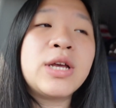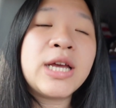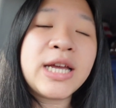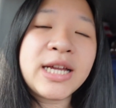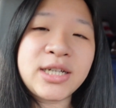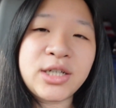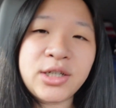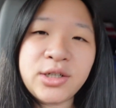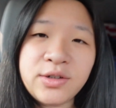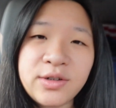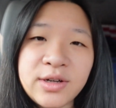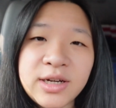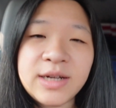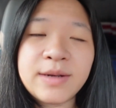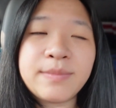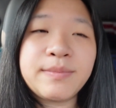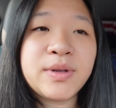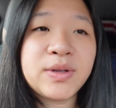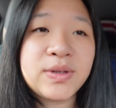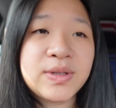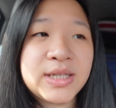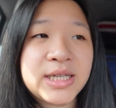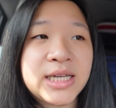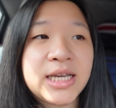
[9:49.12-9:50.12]
History
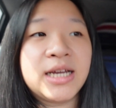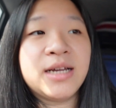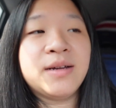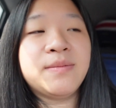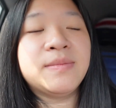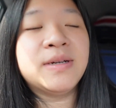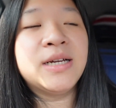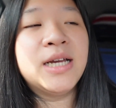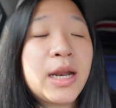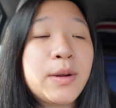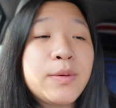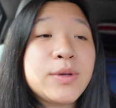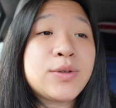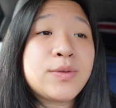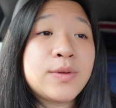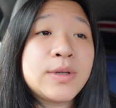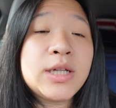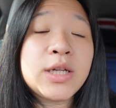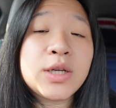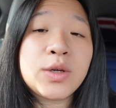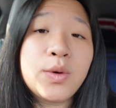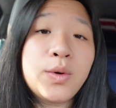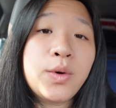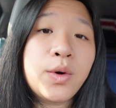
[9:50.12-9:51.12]
Museum, and it was
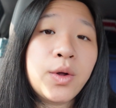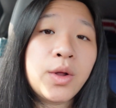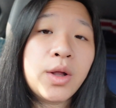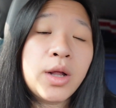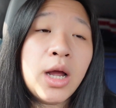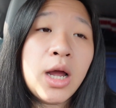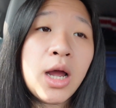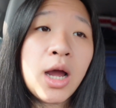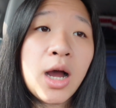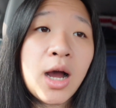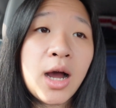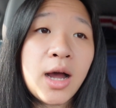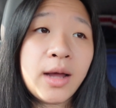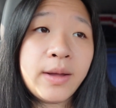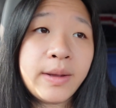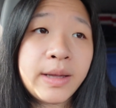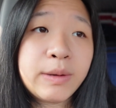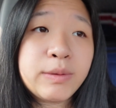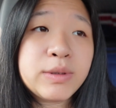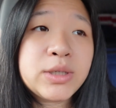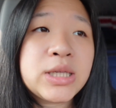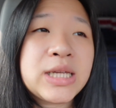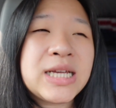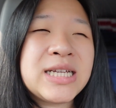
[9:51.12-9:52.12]
really cool. Uh,
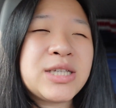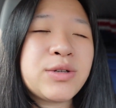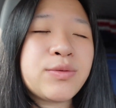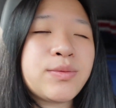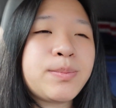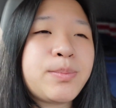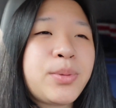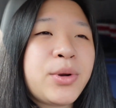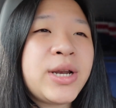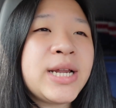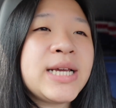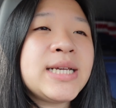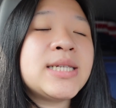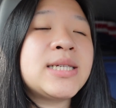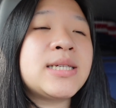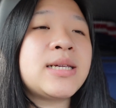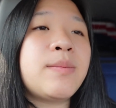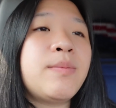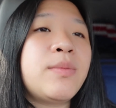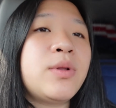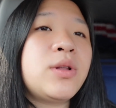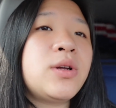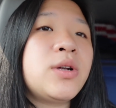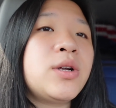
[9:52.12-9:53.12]
it was, it's pretty
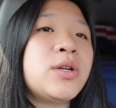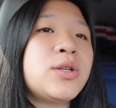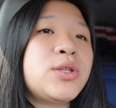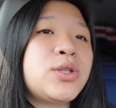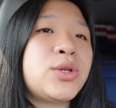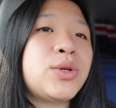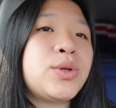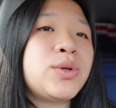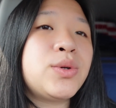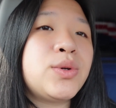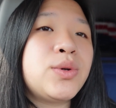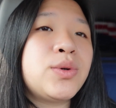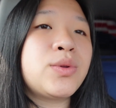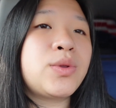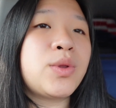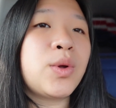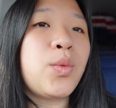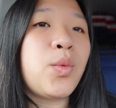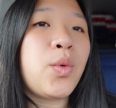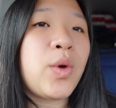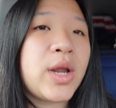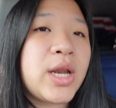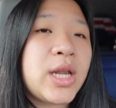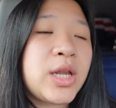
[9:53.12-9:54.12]
similar to the
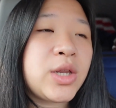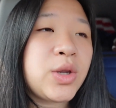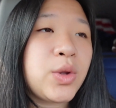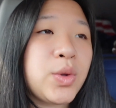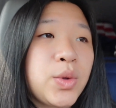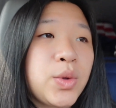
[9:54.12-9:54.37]
one in New